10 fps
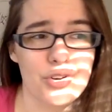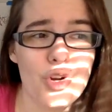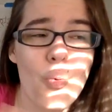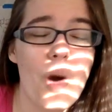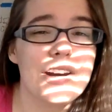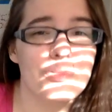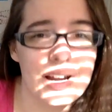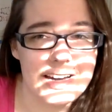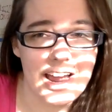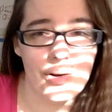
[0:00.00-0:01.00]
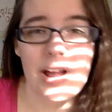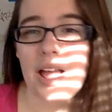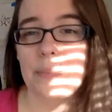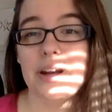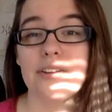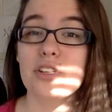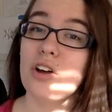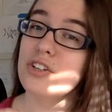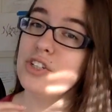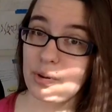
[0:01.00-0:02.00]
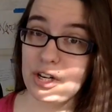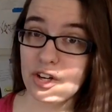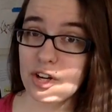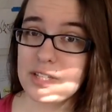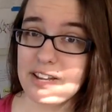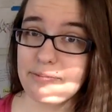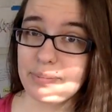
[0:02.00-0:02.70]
You don't want it right now. But as long as you put it in a good, safe